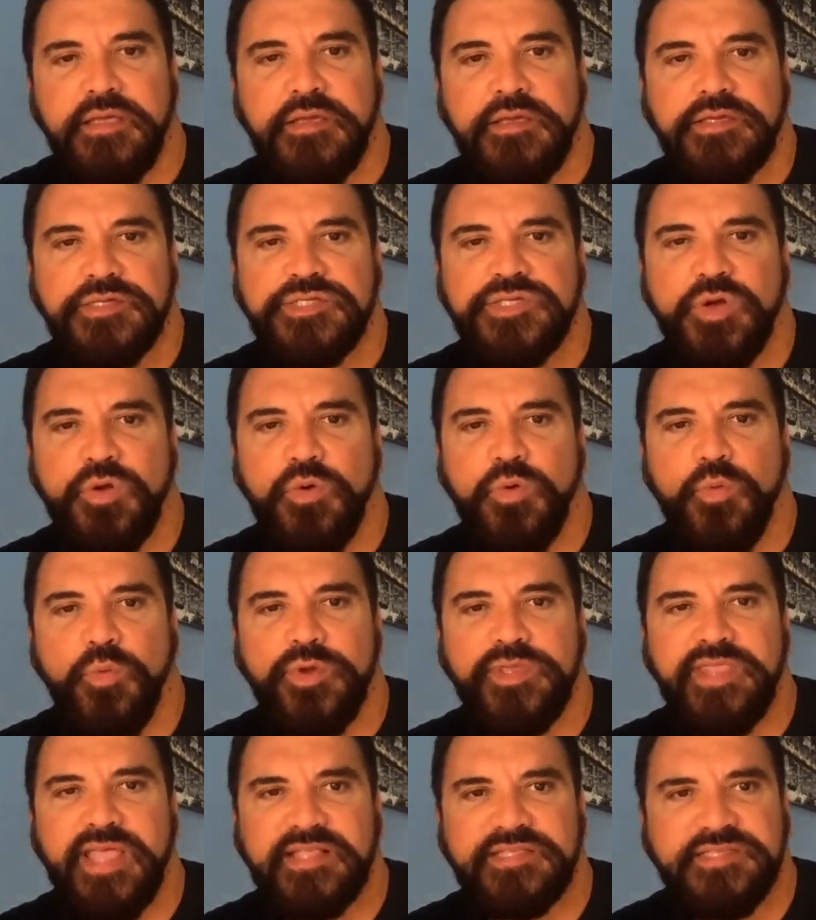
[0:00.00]
So
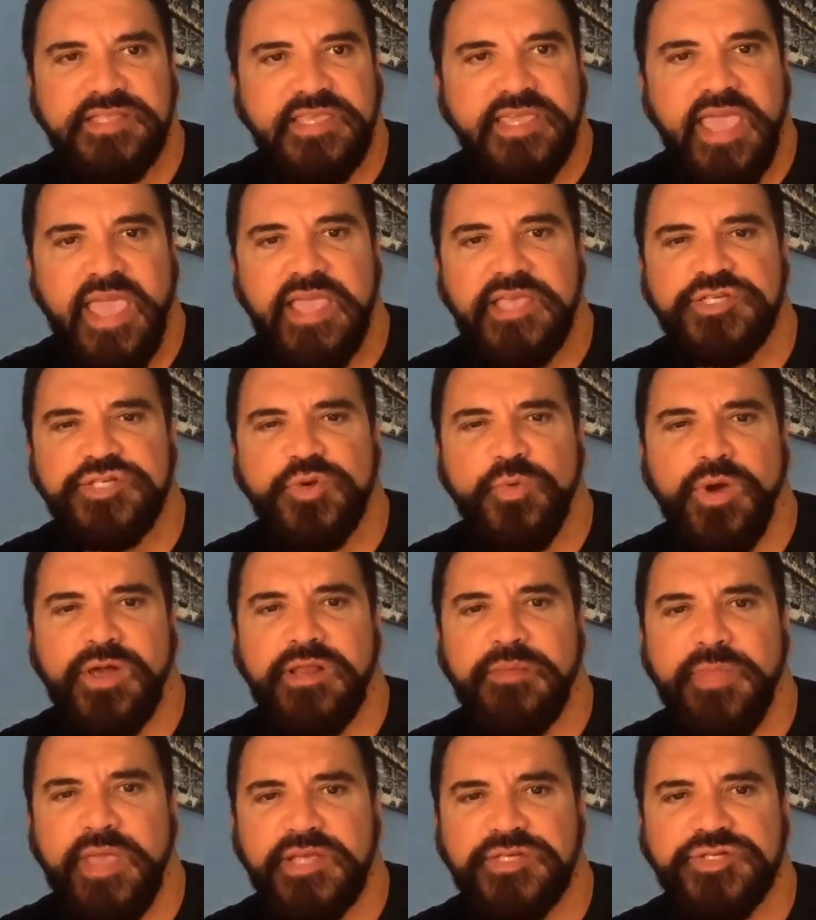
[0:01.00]
when that's the case, you want
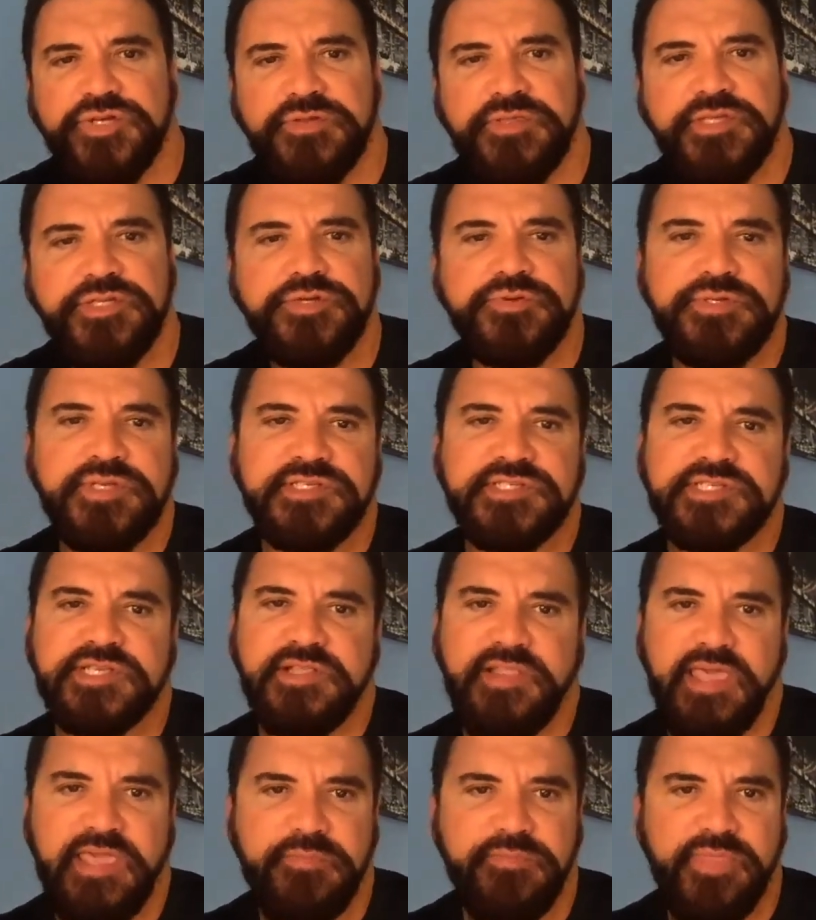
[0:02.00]
to make sure that you
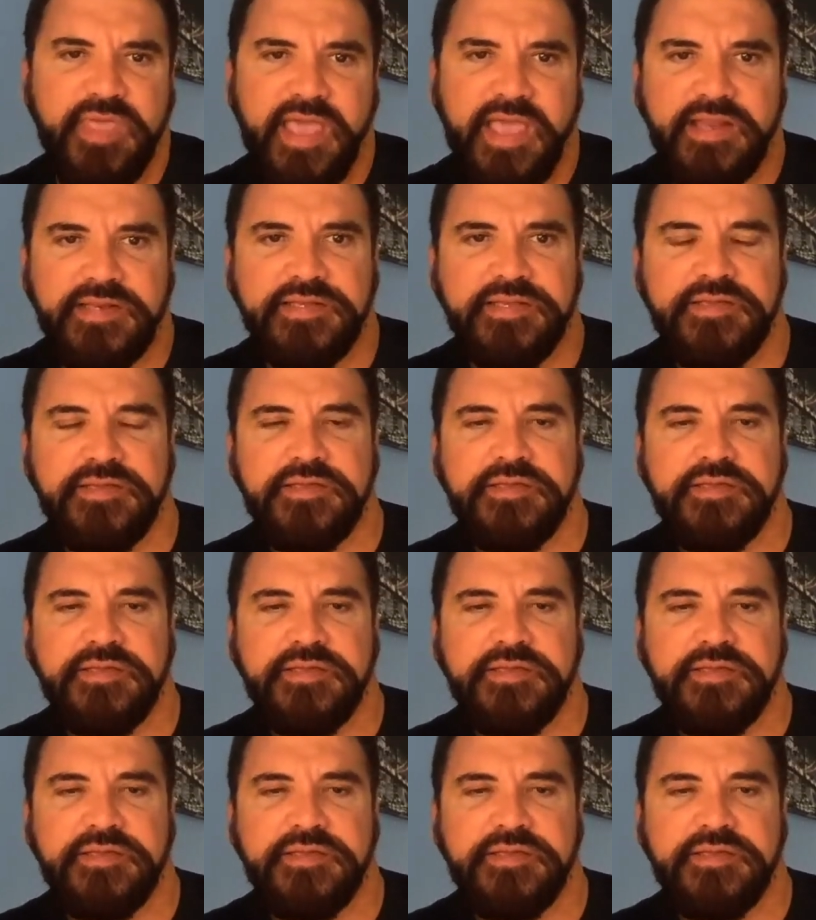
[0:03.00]
disclaim that.